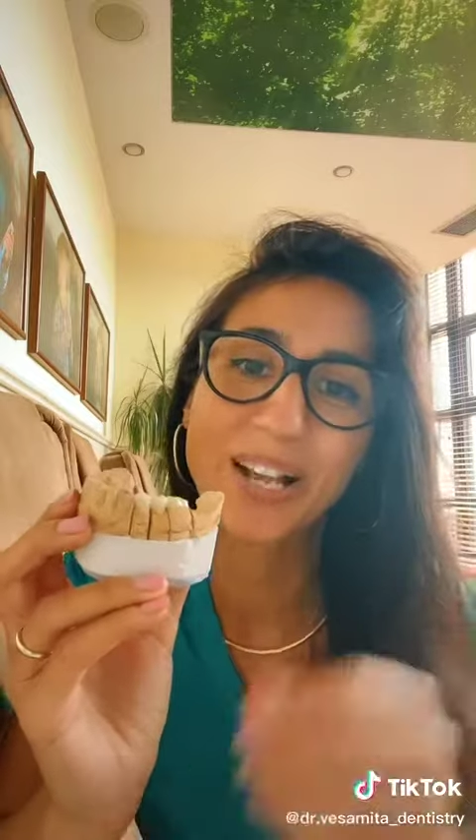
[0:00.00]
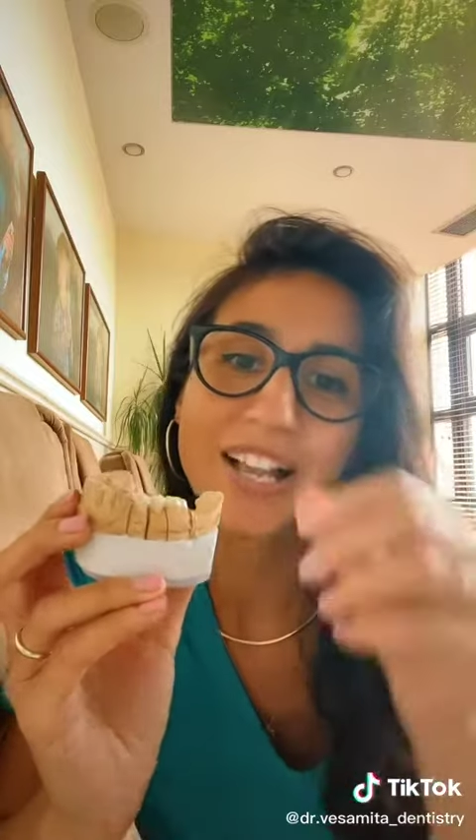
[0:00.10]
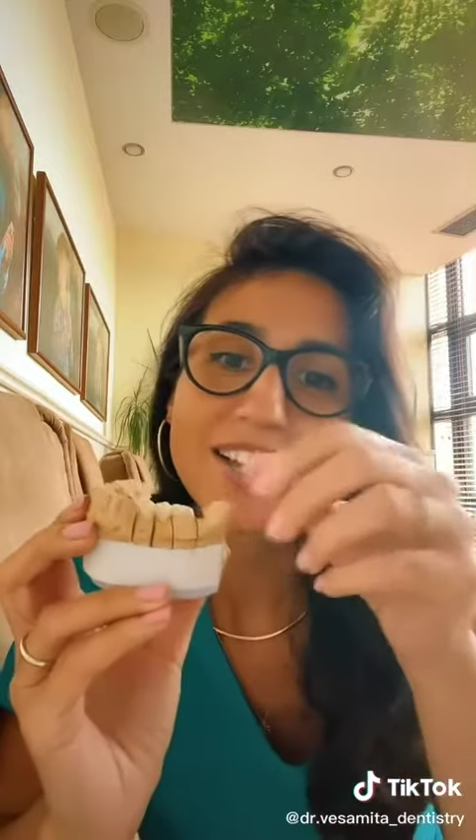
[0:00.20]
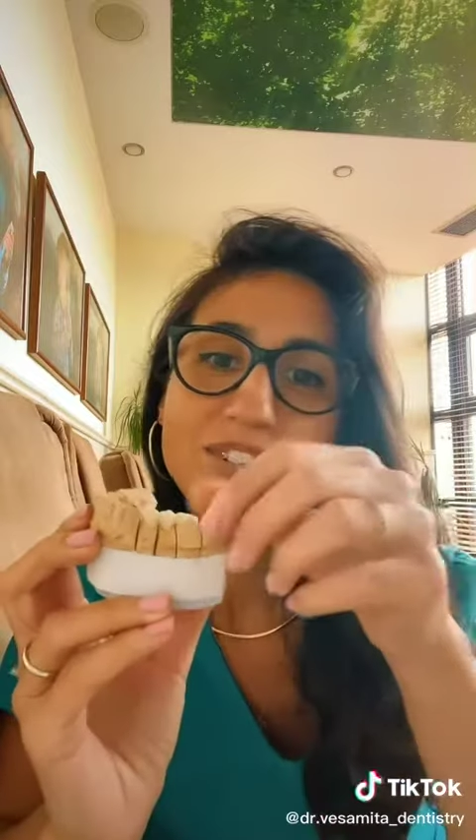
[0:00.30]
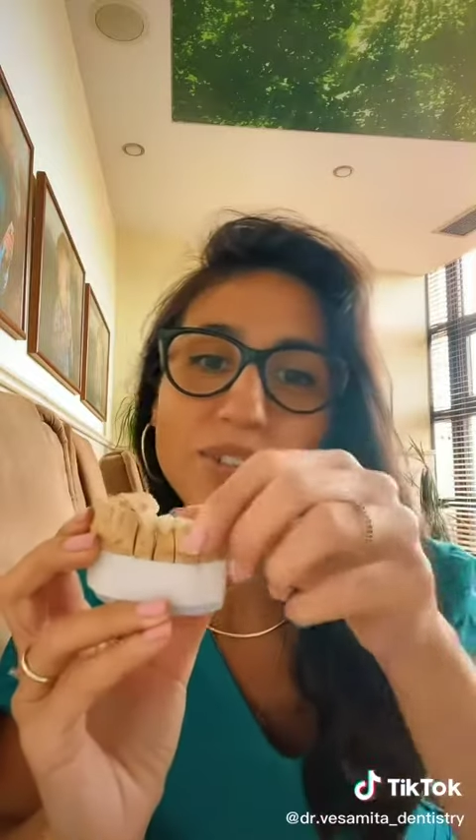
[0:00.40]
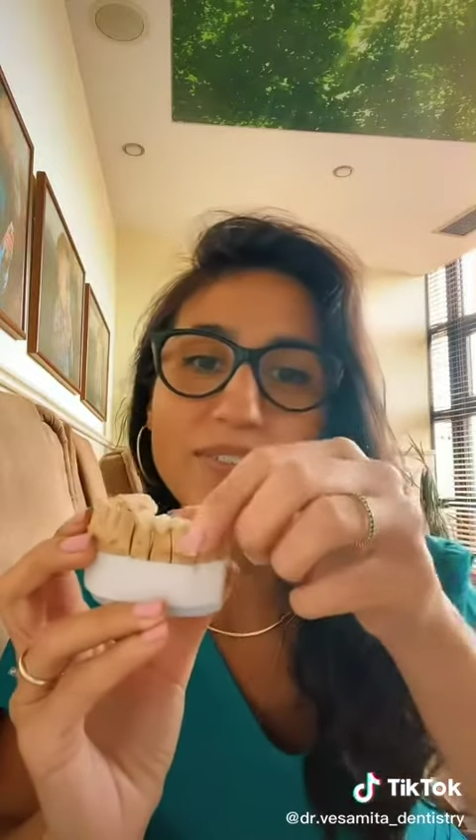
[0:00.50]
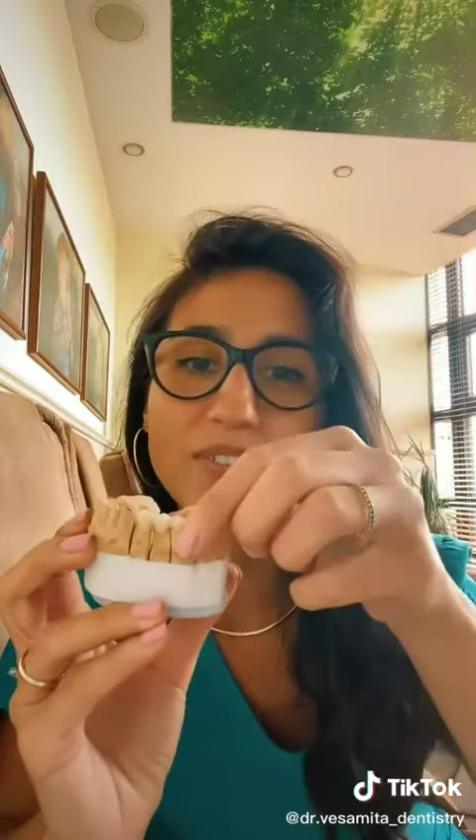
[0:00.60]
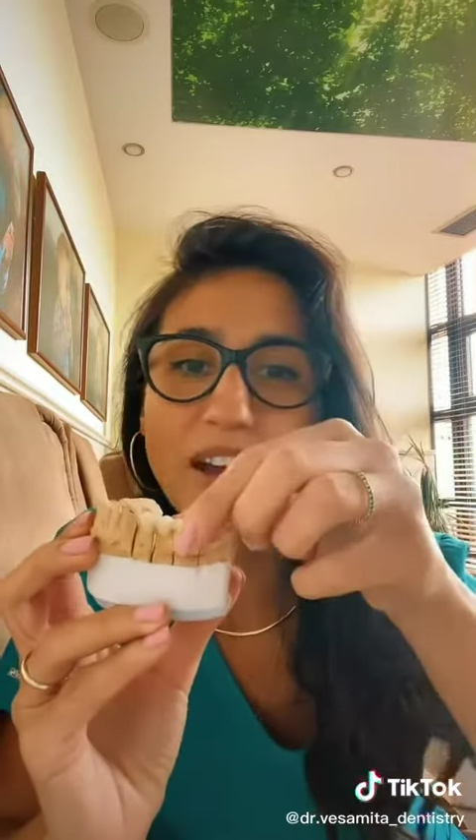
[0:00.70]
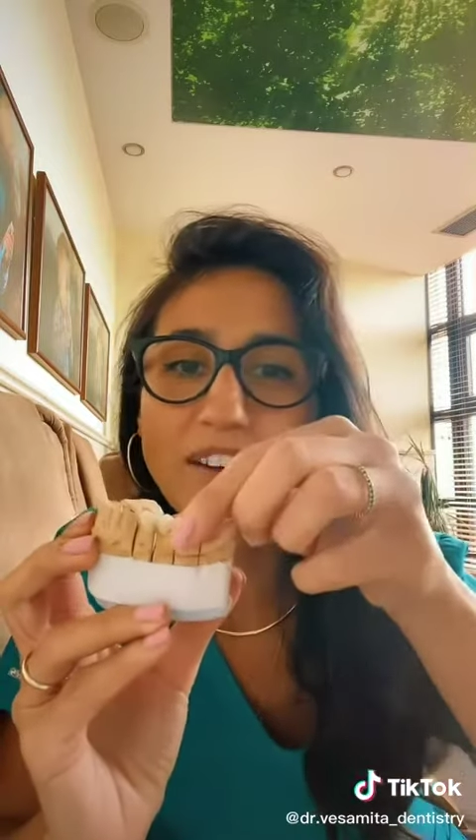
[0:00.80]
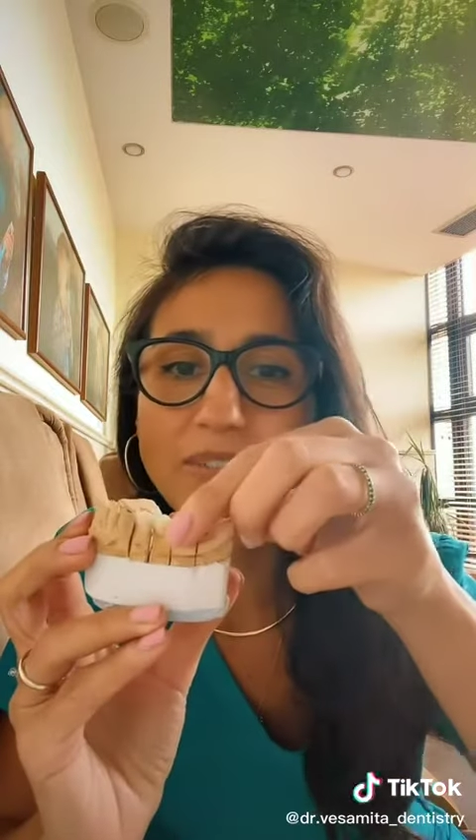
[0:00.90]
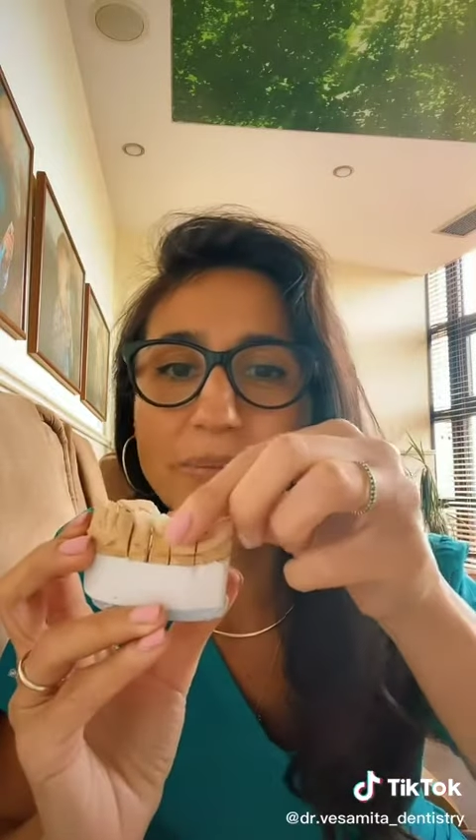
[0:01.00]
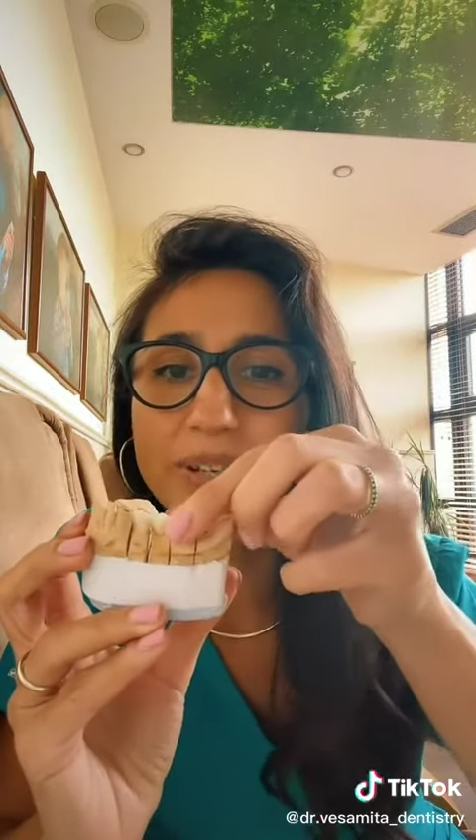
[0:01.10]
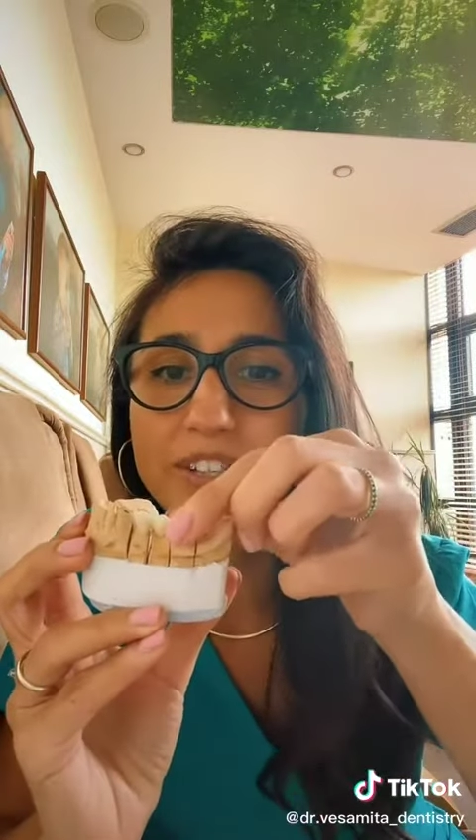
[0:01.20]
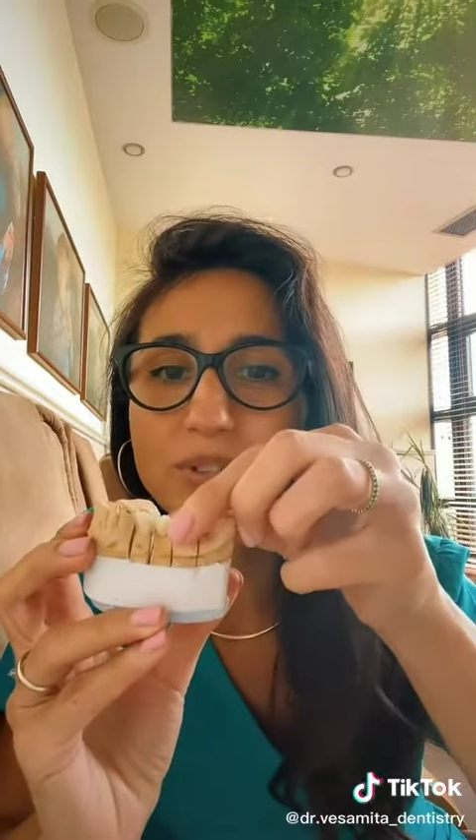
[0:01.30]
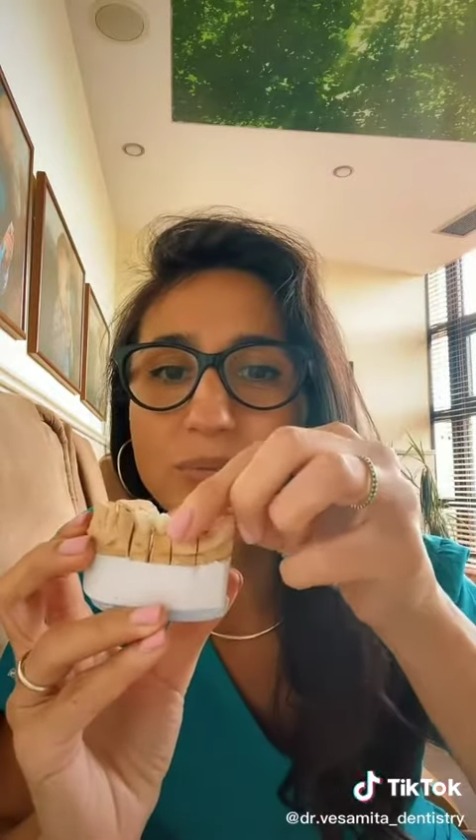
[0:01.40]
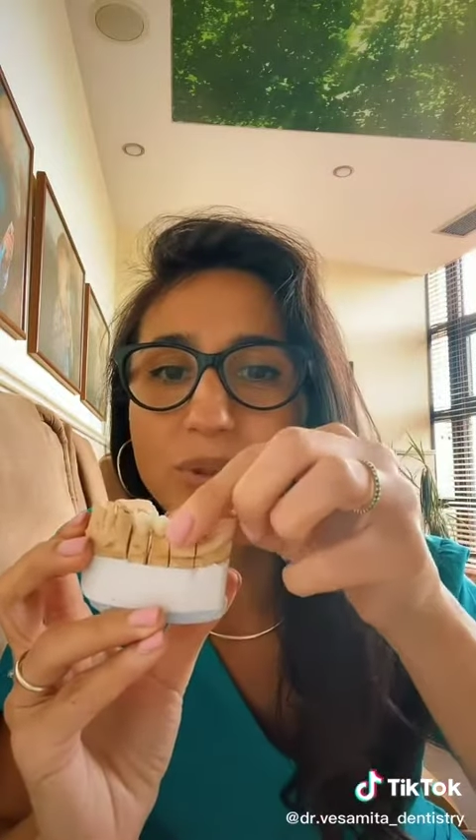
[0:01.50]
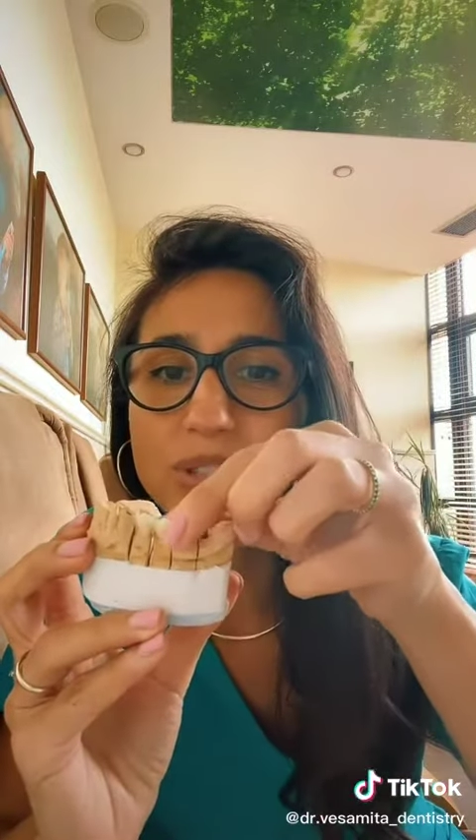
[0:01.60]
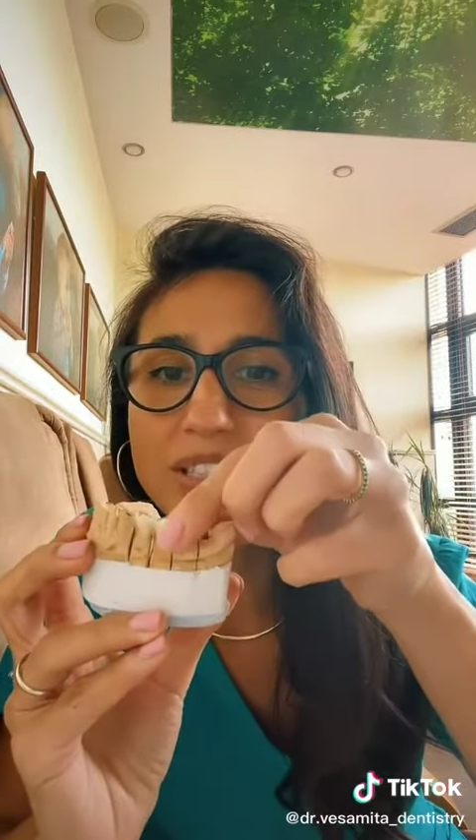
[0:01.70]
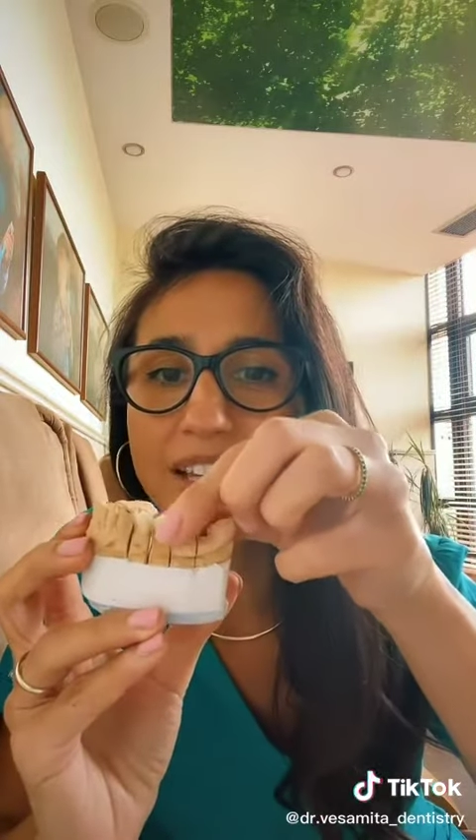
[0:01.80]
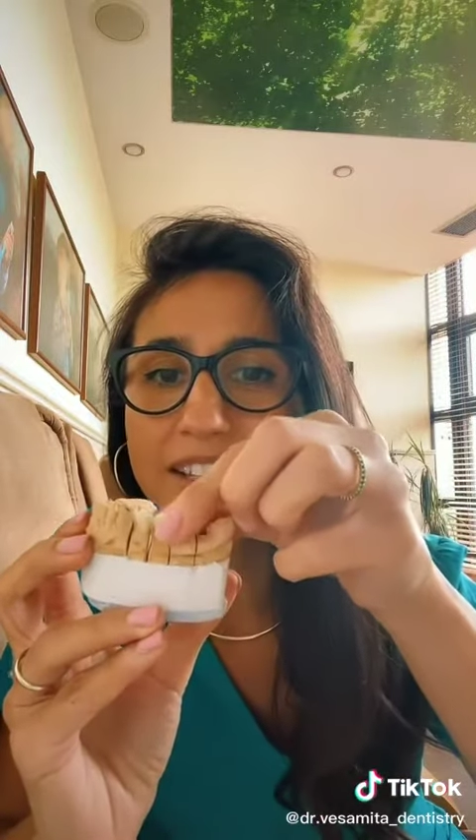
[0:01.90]
So if you have a bridge, most
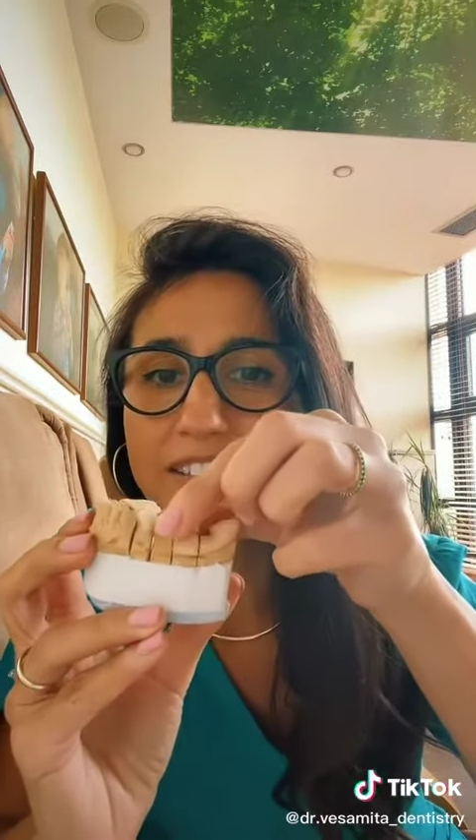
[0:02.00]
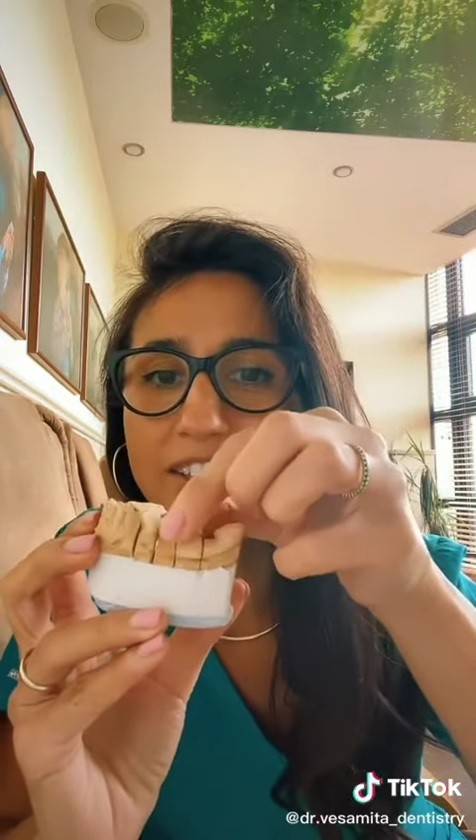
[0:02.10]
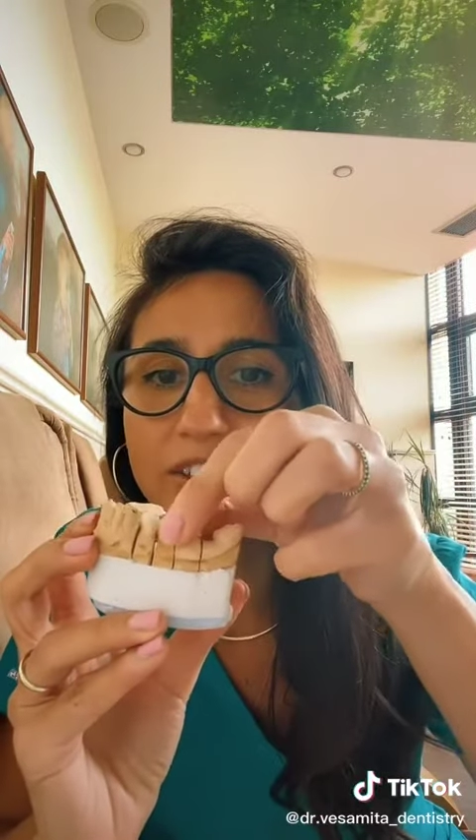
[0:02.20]
likely you're